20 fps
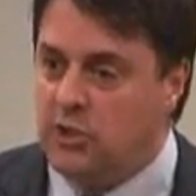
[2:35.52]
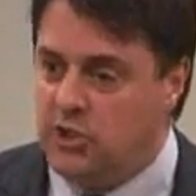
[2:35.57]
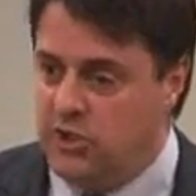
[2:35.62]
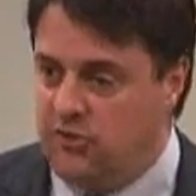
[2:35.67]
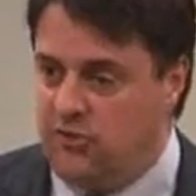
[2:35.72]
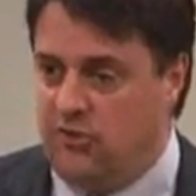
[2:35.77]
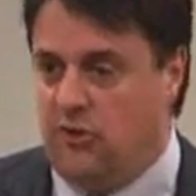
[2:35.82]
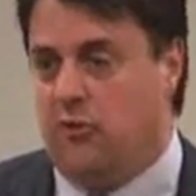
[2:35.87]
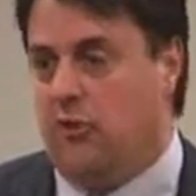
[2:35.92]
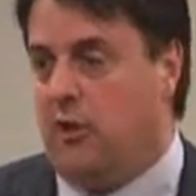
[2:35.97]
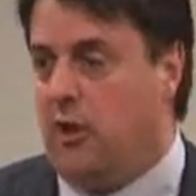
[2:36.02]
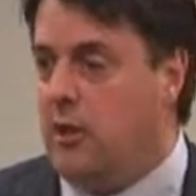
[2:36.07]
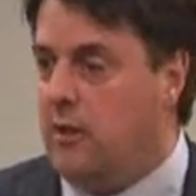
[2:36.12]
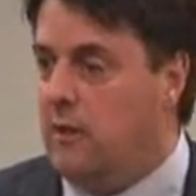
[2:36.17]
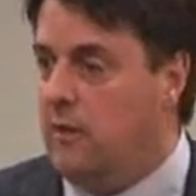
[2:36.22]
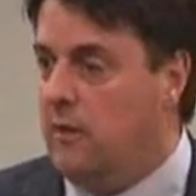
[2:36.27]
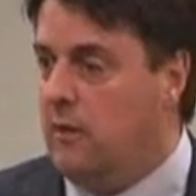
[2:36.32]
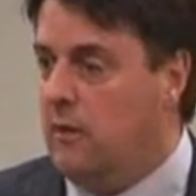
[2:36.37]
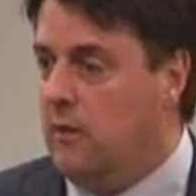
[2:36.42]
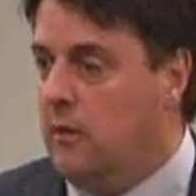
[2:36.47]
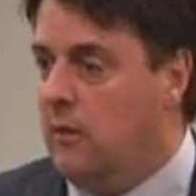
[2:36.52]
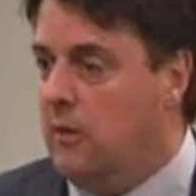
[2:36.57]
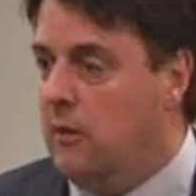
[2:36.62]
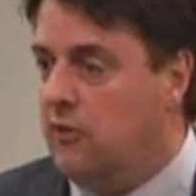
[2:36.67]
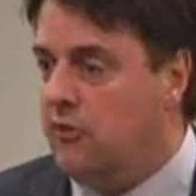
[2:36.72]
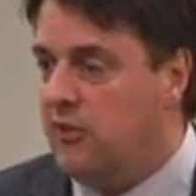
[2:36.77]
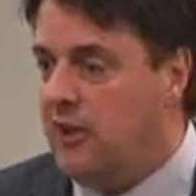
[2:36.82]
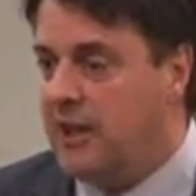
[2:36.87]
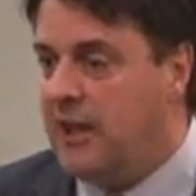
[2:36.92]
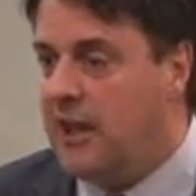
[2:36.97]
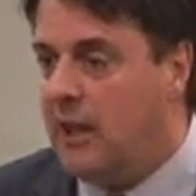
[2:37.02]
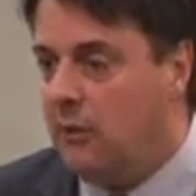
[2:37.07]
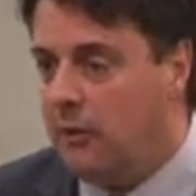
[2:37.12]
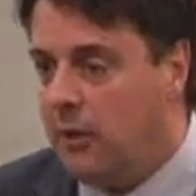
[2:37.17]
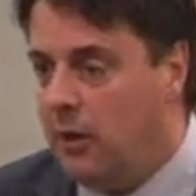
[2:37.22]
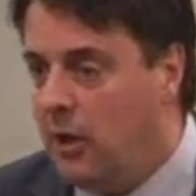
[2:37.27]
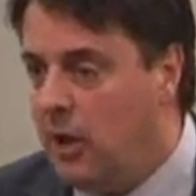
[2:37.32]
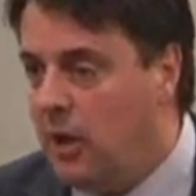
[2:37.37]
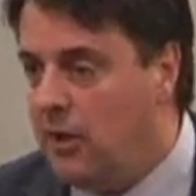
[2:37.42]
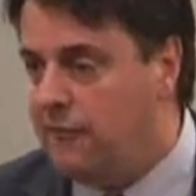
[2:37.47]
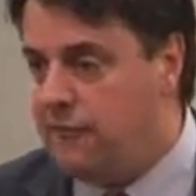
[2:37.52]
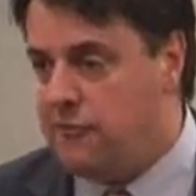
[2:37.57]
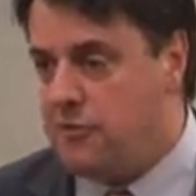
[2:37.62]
just on the setting out in life